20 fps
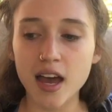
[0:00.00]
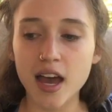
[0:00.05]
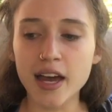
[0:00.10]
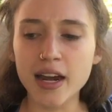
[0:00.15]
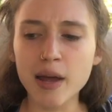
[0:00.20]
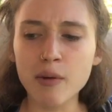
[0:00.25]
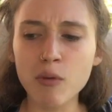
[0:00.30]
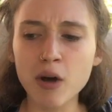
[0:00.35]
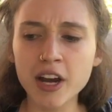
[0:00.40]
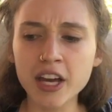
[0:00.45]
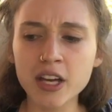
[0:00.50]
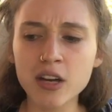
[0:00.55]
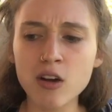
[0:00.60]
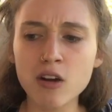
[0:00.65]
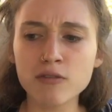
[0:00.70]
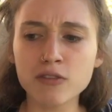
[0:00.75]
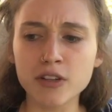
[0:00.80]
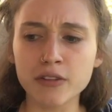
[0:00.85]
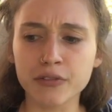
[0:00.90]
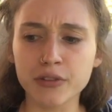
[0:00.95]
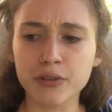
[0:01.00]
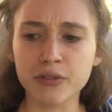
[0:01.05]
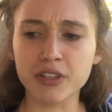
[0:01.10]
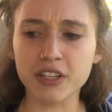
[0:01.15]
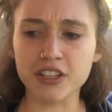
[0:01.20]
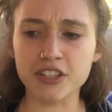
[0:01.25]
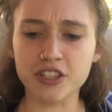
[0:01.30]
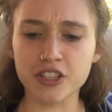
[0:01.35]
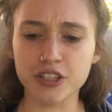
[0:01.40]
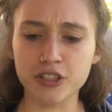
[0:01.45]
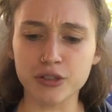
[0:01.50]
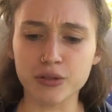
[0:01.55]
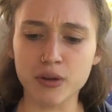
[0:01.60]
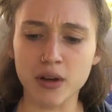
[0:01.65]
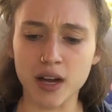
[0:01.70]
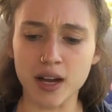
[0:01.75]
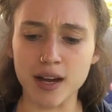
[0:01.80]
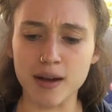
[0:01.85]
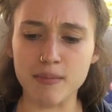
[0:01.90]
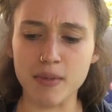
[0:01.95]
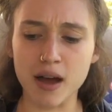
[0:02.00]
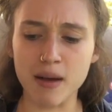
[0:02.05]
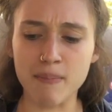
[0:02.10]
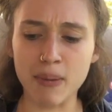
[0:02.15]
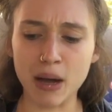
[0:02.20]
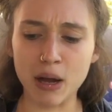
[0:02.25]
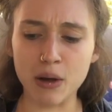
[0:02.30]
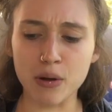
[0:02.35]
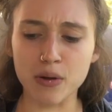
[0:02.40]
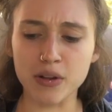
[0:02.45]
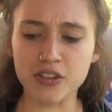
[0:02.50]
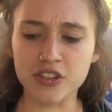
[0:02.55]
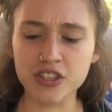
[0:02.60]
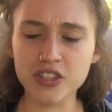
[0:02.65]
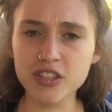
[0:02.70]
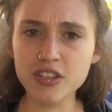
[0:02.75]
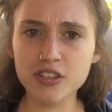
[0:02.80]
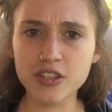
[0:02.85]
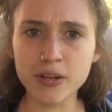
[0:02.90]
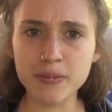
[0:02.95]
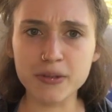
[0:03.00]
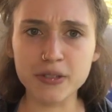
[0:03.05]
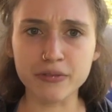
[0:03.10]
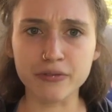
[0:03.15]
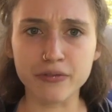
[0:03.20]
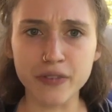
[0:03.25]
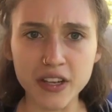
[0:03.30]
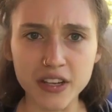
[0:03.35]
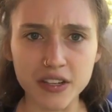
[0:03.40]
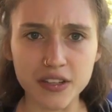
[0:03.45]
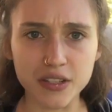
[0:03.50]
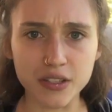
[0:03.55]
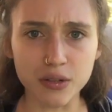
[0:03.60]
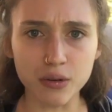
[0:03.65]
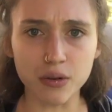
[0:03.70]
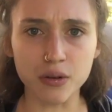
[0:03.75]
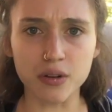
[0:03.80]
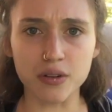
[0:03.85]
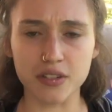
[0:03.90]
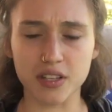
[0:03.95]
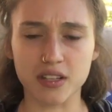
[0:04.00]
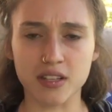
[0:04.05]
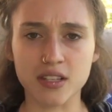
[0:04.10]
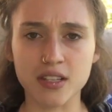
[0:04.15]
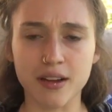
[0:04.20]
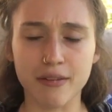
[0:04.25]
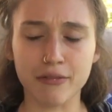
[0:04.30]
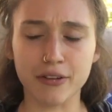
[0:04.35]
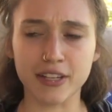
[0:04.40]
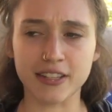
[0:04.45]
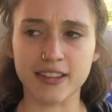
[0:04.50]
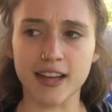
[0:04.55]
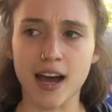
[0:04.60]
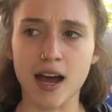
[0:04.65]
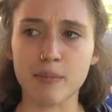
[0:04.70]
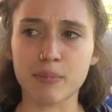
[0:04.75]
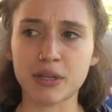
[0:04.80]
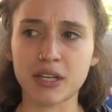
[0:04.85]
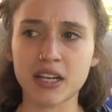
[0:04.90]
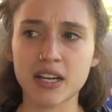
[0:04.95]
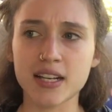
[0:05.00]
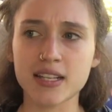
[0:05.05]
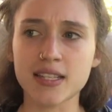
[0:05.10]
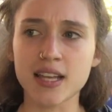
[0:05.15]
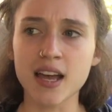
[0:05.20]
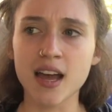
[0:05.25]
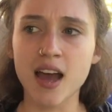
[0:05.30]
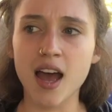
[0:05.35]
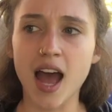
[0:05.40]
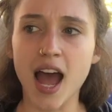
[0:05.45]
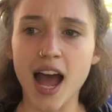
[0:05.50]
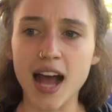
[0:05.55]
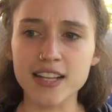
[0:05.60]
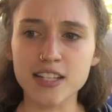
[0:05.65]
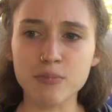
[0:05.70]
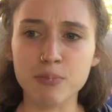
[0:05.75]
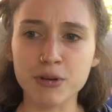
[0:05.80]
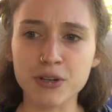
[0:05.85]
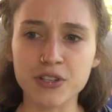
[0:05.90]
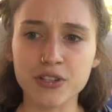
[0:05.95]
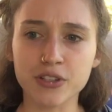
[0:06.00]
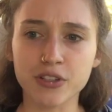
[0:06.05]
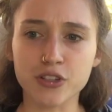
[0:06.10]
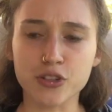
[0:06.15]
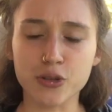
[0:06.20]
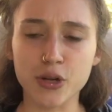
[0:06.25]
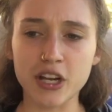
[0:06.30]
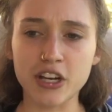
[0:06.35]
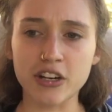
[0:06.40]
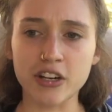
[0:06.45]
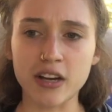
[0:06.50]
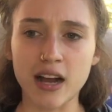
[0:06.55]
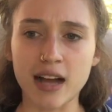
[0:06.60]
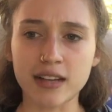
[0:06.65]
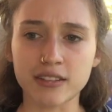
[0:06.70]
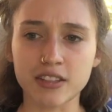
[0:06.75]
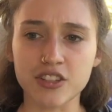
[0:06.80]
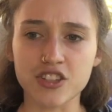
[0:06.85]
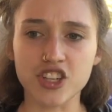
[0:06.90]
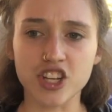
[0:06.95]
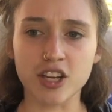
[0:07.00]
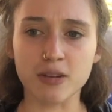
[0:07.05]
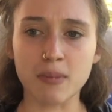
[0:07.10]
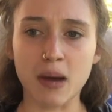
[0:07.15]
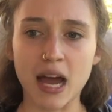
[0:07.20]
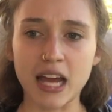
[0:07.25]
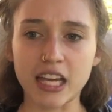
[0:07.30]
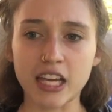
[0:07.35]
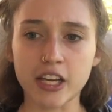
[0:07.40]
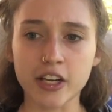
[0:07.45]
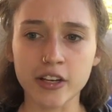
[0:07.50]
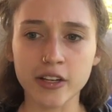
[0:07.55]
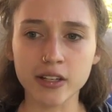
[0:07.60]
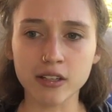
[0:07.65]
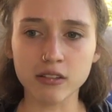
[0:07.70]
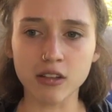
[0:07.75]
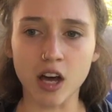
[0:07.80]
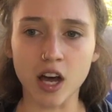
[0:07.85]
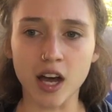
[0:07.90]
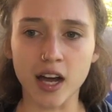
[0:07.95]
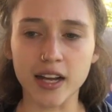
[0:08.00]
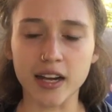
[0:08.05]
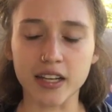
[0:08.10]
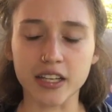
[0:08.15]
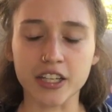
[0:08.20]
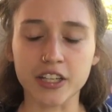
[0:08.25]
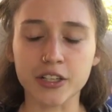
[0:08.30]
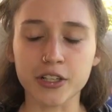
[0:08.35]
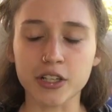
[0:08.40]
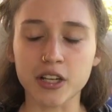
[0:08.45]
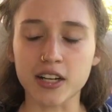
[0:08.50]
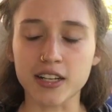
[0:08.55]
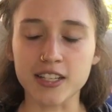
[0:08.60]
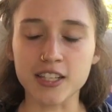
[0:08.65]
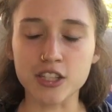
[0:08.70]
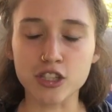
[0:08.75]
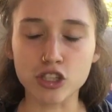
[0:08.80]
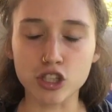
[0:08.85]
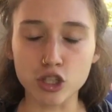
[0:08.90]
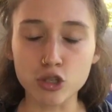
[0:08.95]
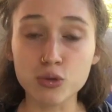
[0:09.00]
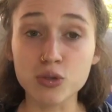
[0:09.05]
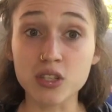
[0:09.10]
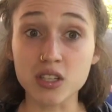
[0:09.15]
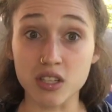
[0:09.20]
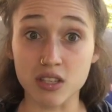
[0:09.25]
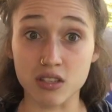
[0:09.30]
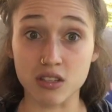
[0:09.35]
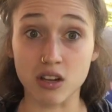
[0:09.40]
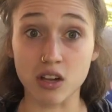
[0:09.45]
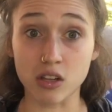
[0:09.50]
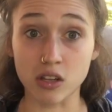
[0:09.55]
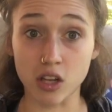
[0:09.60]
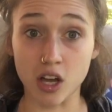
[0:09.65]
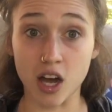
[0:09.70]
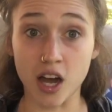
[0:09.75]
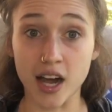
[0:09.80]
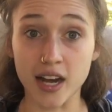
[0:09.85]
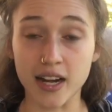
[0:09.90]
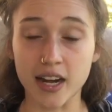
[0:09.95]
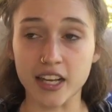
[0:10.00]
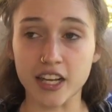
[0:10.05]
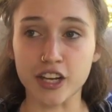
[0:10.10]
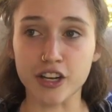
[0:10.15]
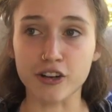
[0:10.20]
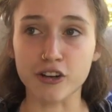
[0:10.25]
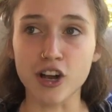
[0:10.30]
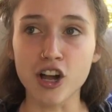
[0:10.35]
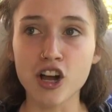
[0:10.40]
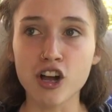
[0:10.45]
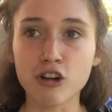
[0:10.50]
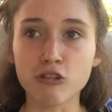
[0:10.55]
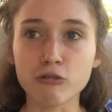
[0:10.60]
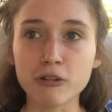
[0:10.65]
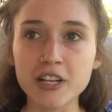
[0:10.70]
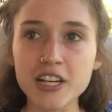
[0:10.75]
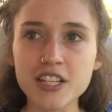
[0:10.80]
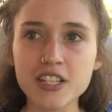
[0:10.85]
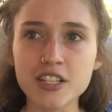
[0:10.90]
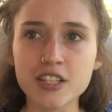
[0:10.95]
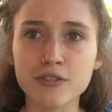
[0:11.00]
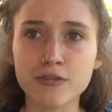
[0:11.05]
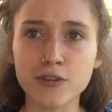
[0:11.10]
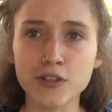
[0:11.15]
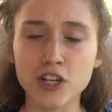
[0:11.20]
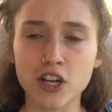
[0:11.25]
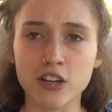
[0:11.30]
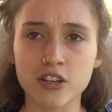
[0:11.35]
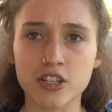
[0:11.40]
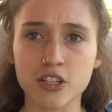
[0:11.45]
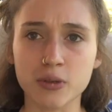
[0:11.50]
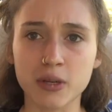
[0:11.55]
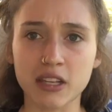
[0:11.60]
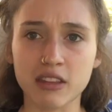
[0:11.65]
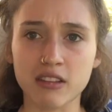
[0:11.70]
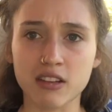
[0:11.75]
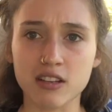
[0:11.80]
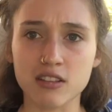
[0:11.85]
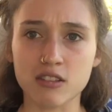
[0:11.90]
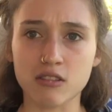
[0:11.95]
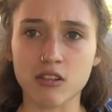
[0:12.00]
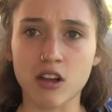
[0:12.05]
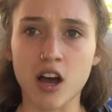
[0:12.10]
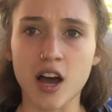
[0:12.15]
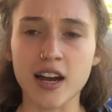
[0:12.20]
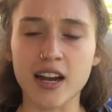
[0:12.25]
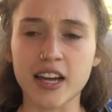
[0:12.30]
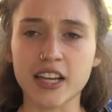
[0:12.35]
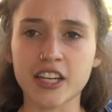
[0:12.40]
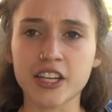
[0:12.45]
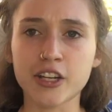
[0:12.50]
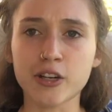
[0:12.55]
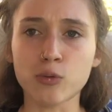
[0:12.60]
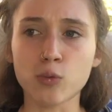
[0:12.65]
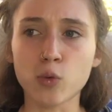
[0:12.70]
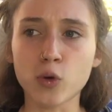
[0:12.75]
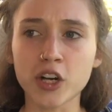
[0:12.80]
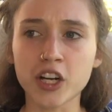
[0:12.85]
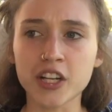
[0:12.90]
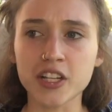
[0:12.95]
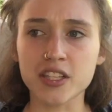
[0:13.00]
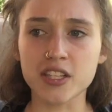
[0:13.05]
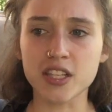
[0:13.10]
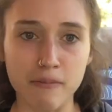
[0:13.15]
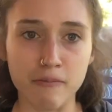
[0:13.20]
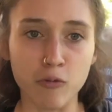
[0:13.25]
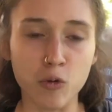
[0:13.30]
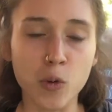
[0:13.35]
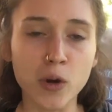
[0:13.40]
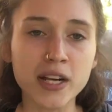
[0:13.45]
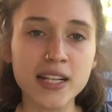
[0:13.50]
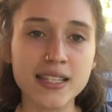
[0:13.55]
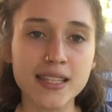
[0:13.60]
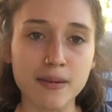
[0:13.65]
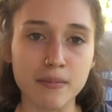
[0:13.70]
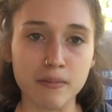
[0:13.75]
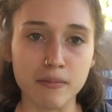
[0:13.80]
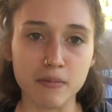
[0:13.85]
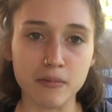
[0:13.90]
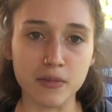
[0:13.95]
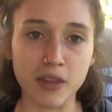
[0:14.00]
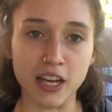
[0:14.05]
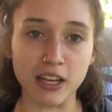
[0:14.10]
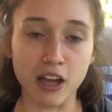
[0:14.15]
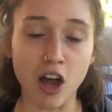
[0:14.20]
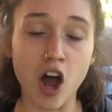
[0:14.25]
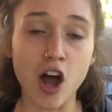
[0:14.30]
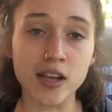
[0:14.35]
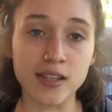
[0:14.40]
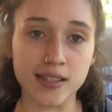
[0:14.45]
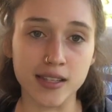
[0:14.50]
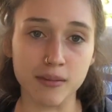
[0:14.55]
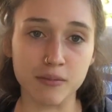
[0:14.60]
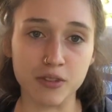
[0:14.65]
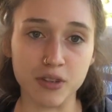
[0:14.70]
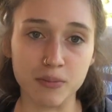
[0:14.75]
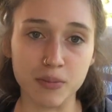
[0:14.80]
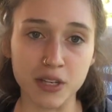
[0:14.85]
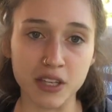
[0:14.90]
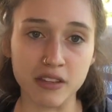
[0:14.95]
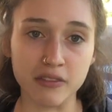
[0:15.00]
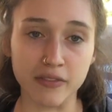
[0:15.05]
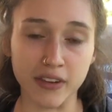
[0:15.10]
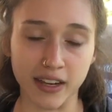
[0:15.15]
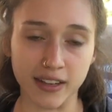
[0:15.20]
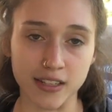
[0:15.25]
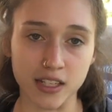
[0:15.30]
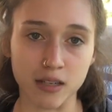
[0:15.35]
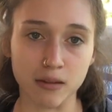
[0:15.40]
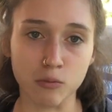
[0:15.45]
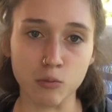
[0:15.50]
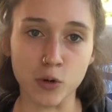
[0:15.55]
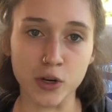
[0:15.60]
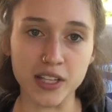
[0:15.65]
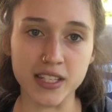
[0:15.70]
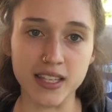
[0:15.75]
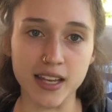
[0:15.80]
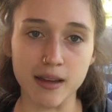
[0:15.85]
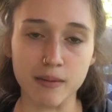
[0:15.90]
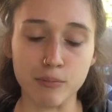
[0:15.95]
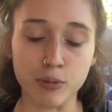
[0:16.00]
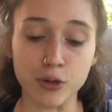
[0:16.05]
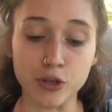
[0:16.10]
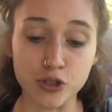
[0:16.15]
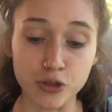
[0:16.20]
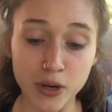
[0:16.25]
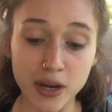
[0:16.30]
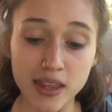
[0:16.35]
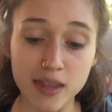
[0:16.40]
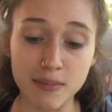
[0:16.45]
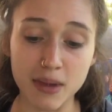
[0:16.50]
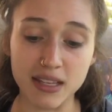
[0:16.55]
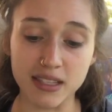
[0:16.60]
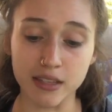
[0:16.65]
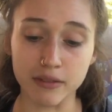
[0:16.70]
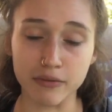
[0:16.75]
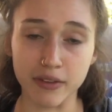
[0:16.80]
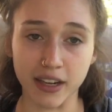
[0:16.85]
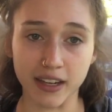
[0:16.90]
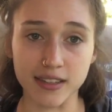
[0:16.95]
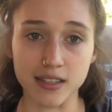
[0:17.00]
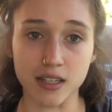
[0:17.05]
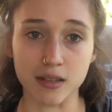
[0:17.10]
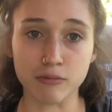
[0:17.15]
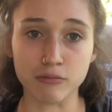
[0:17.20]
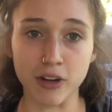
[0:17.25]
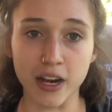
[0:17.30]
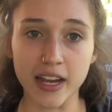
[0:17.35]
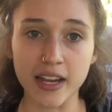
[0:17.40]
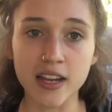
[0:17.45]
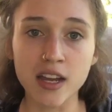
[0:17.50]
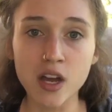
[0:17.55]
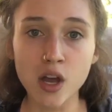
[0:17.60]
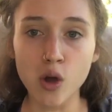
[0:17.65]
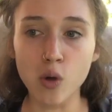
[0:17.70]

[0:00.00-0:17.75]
And I want to go over a few things too about just in terms of fitness goals and stuff like that, because as a personal trainer at the gym, I hear it a lot. I hear excuses a lot. I hear reasons for not doing things a lot. I hear words that cause them to be the victim, words that portray them as the victim, right?